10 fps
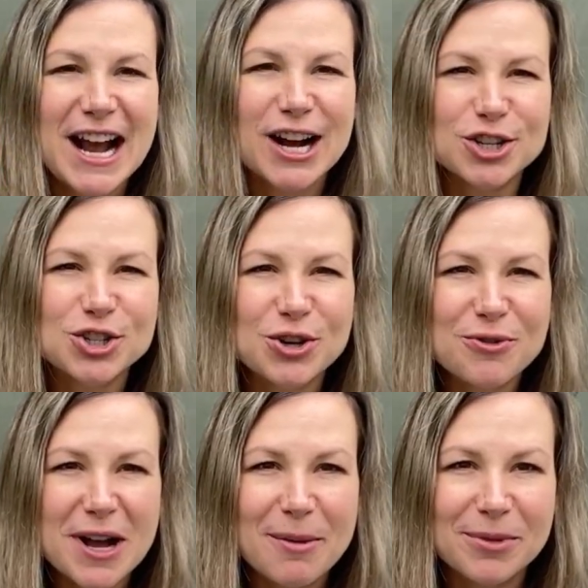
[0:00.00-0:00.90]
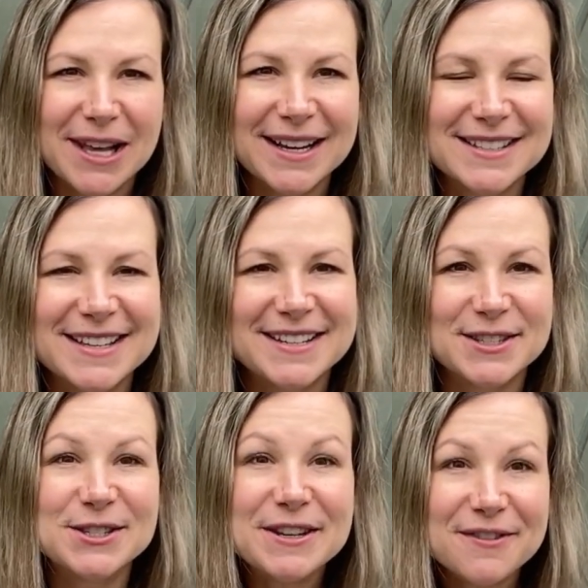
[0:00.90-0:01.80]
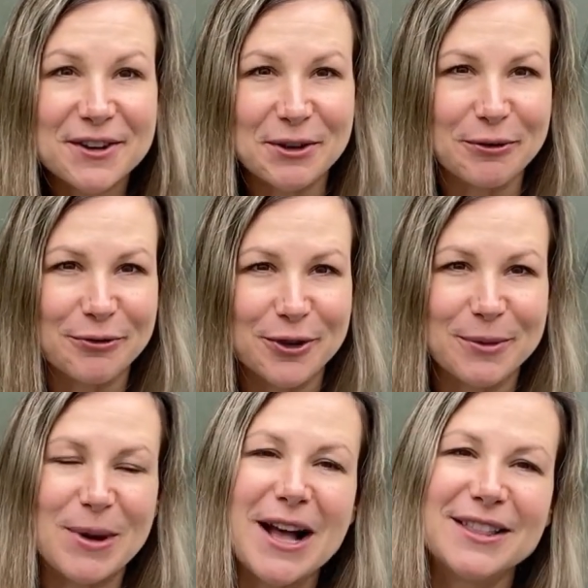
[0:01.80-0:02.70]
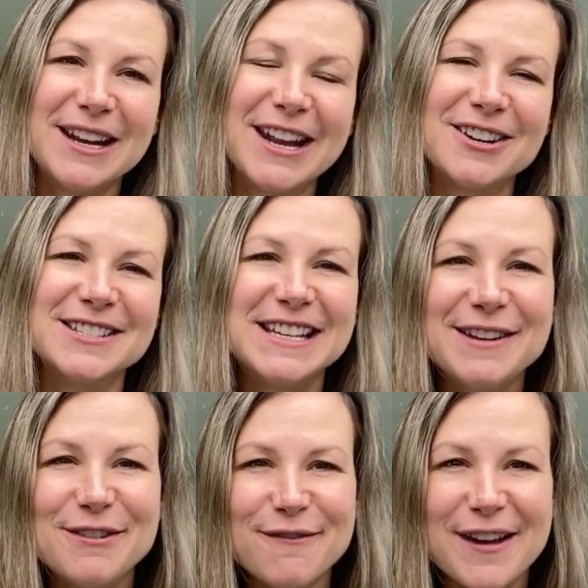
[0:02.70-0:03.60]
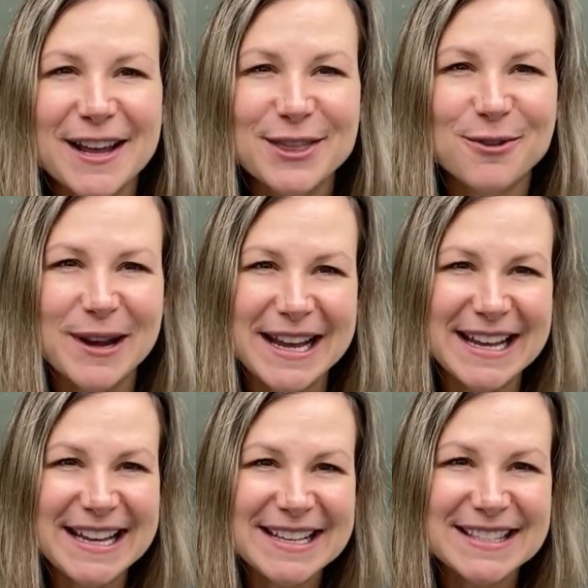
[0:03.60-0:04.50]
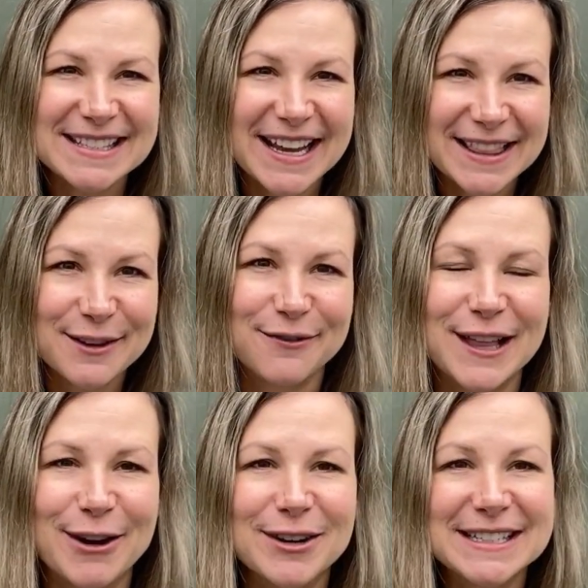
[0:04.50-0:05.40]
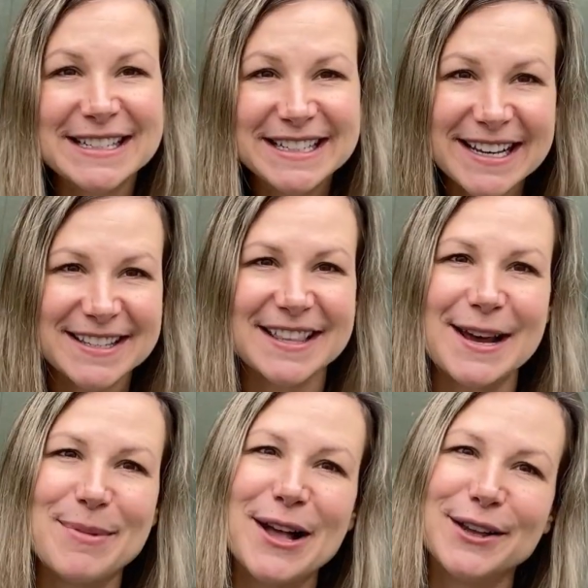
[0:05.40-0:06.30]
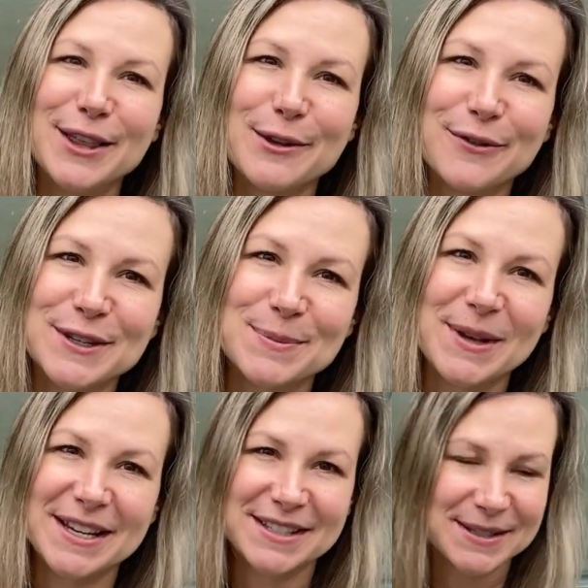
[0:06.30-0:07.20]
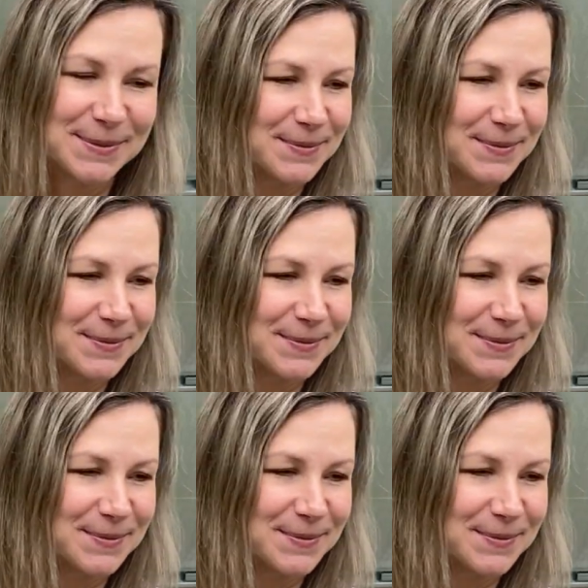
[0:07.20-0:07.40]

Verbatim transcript: are so complex that it's difficult for a pollinator to even find their way inside the flower to get to that pollen in the first place.